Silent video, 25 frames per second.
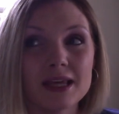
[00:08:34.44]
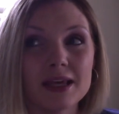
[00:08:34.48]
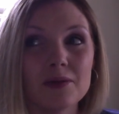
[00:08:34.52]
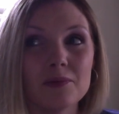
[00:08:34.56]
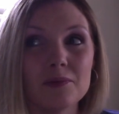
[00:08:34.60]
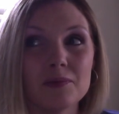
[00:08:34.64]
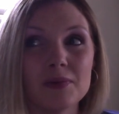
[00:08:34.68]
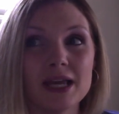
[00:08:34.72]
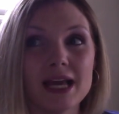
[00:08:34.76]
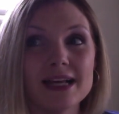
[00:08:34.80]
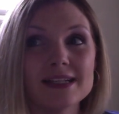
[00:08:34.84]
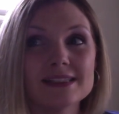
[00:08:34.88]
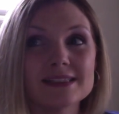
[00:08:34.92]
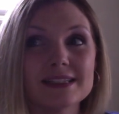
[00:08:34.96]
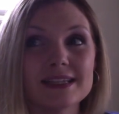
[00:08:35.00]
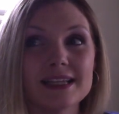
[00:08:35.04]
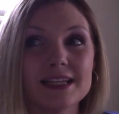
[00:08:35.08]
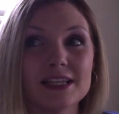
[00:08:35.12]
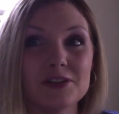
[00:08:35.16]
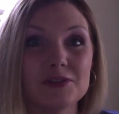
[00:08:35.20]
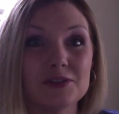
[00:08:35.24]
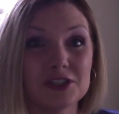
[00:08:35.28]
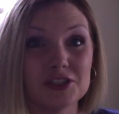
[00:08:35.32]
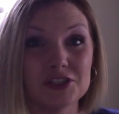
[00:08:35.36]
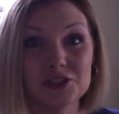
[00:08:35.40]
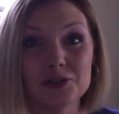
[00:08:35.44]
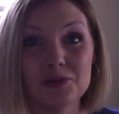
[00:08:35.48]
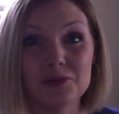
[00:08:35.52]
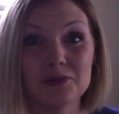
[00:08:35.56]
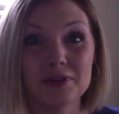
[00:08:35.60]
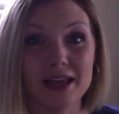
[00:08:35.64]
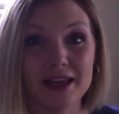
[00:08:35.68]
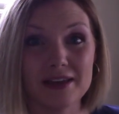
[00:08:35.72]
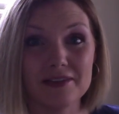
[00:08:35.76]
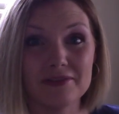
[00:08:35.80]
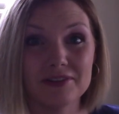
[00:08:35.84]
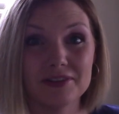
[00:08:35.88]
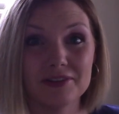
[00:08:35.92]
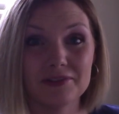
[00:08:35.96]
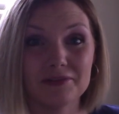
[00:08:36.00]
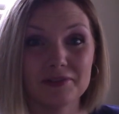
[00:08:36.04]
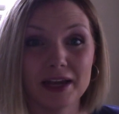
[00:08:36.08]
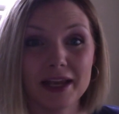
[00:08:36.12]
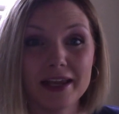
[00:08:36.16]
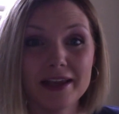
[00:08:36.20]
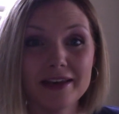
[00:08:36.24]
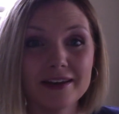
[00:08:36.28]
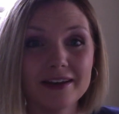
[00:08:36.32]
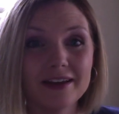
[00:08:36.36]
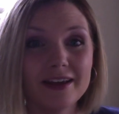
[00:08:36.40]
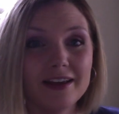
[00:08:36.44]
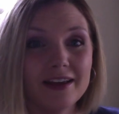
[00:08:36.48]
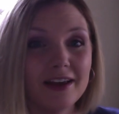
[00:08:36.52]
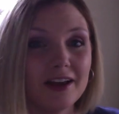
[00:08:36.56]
we ask that you just show love, right?